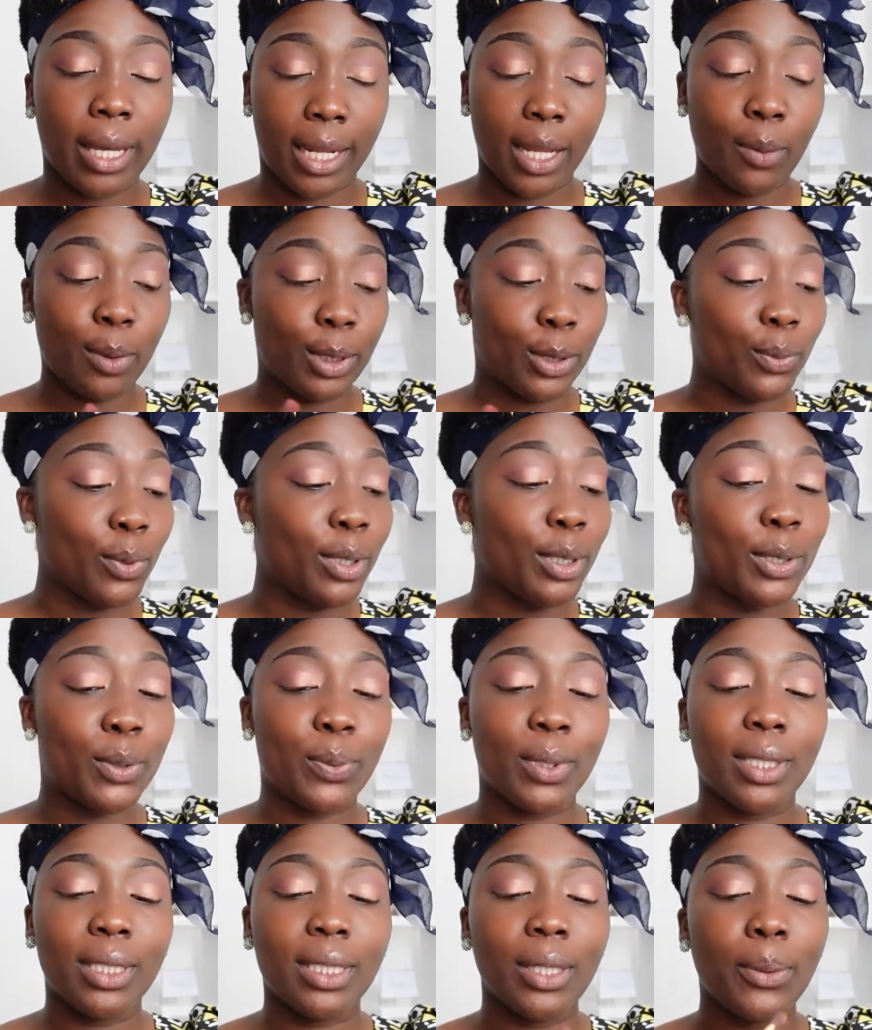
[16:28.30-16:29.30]
yeah, that was
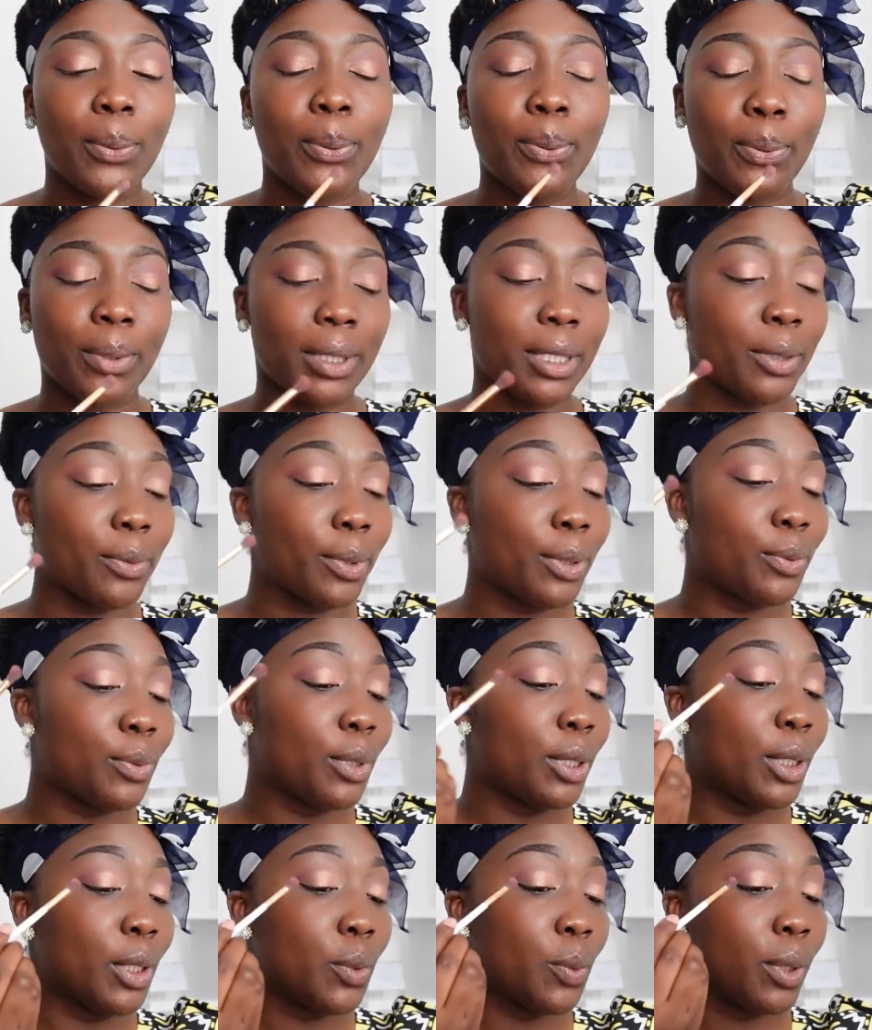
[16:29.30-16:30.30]
2020, January
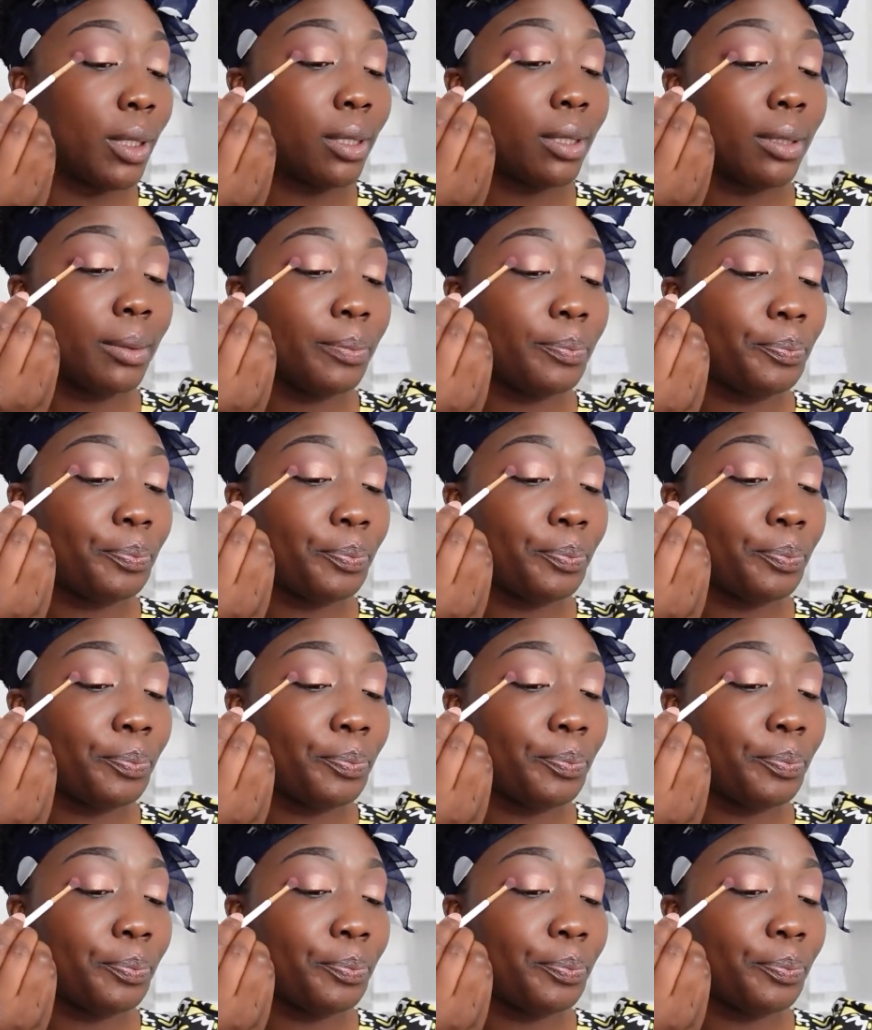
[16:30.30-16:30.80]
2020.